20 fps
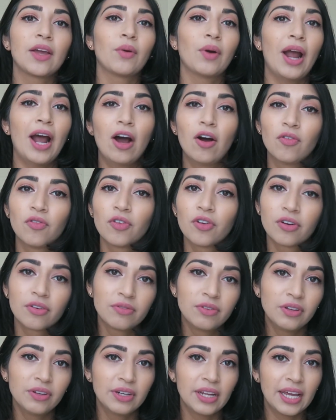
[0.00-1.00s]
they were out for a
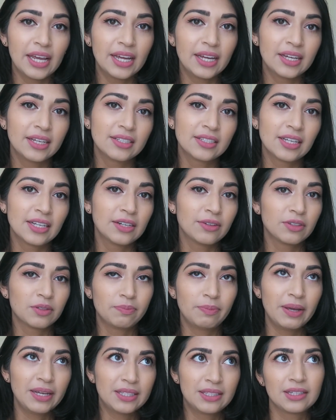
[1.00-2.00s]
few days, and it was
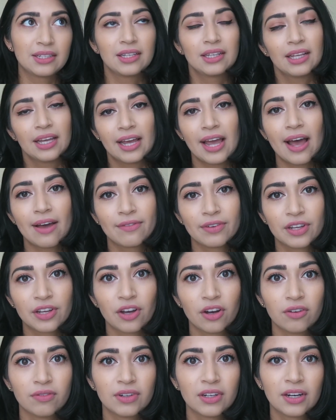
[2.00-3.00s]
basically like having
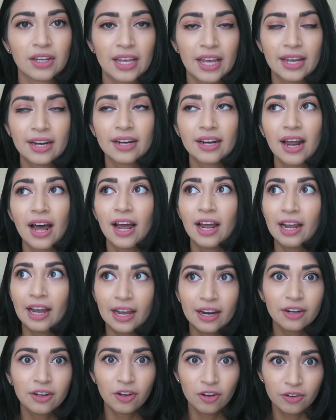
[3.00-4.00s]
COVID again. And I
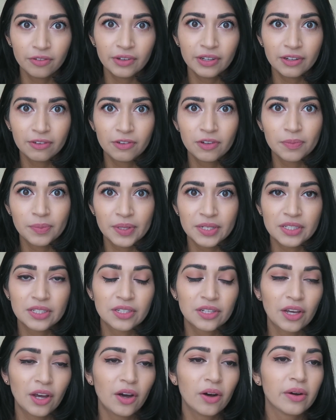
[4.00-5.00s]
had COVID a few months
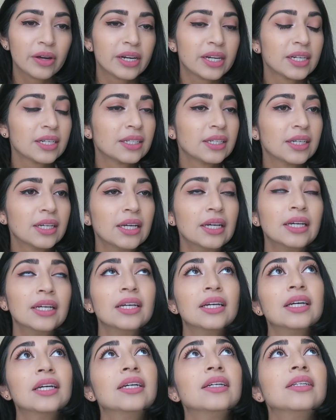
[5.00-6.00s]
ago, and
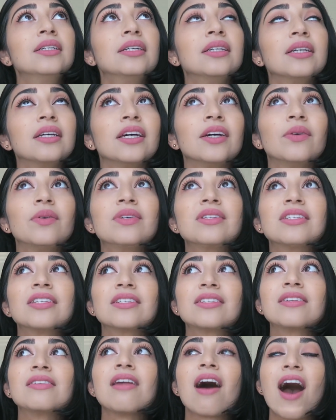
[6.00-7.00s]
it was
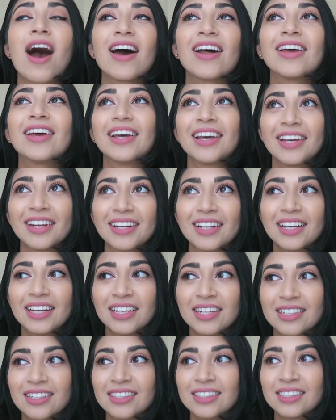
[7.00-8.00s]
just not it.
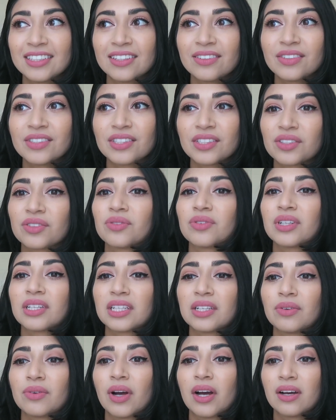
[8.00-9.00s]
It was just
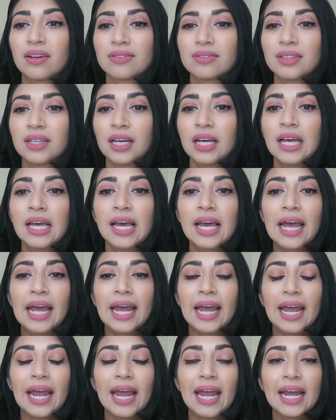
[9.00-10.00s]
really rough.
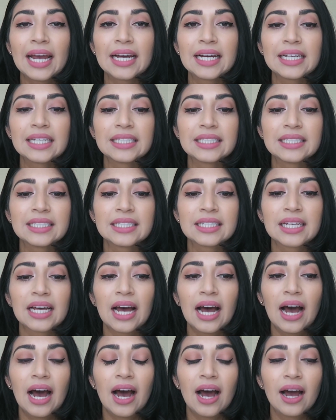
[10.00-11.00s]
And
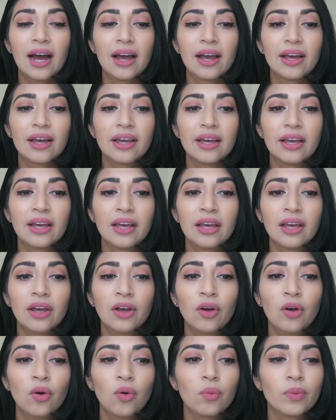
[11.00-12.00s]
I
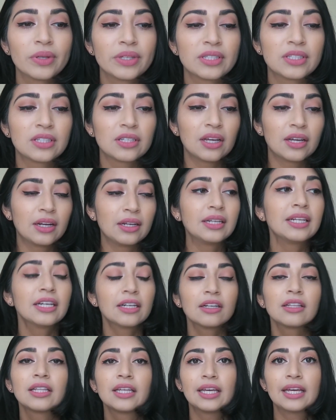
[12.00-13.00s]
was
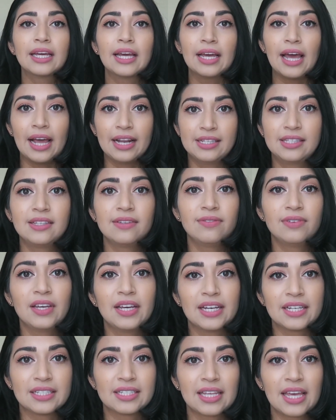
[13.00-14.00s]
literally at
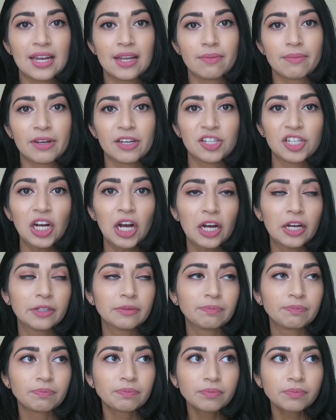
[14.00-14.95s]
CVS getting my shot,